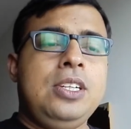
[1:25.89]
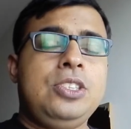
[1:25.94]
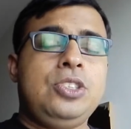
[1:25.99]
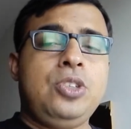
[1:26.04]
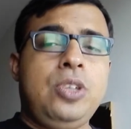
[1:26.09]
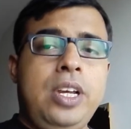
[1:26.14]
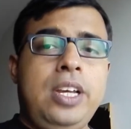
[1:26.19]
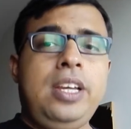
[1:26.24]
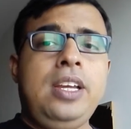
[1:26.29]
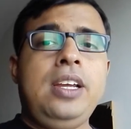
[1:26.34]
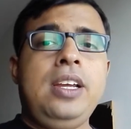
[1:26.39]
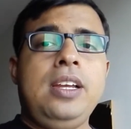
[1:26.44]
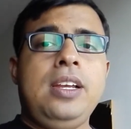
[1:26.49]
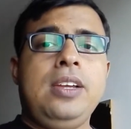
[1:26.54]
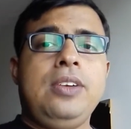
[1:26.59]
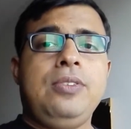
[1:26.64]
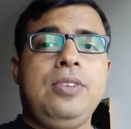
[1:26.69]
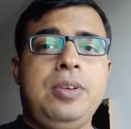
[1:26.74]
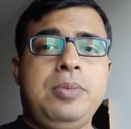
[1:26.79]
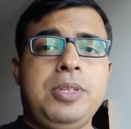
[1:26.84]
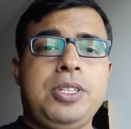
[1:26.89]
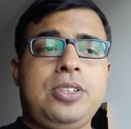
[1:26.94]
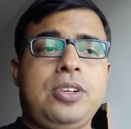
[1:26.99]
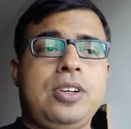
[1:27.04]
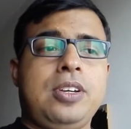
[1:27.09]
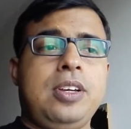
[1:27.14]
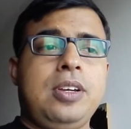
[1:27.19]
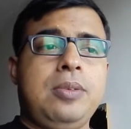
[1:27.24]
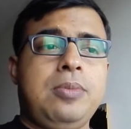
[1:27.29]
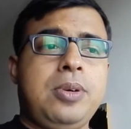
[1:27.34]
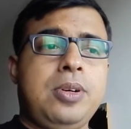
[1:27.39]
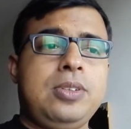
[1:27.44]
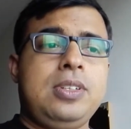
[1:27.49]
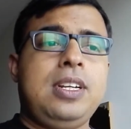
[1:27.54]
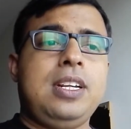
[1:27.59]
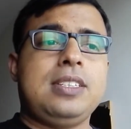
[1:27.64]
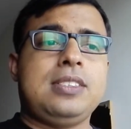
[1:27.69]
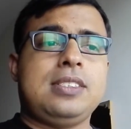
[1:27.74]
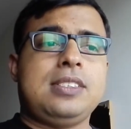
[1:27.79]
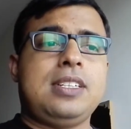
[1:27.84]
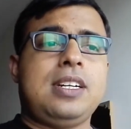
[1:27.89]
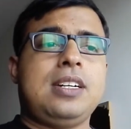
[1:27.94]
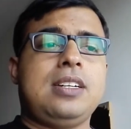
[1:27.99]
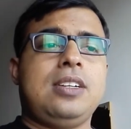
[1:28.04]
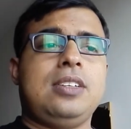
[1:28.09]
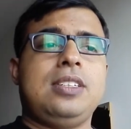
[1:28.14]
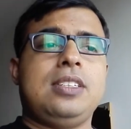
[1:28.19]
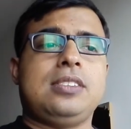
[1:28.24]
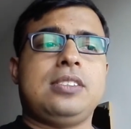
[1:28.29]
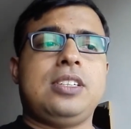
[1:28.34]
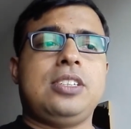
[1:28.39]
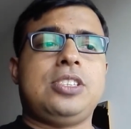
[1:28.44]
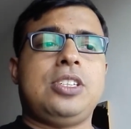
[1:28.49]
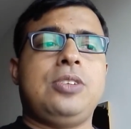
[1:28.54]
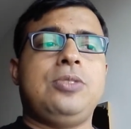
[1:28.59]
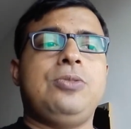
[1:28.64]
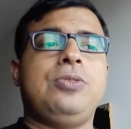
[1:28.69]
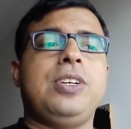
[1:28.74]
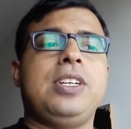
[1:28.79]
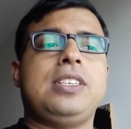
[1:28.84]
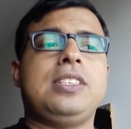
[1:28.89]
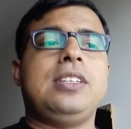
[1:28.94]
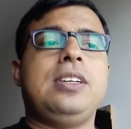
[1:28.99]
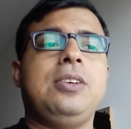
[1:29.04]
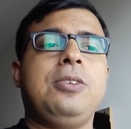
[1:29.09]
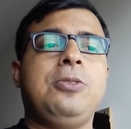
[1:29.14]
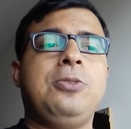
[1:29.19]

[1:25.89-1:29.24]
Today we'll be talking about, let's start our discussion with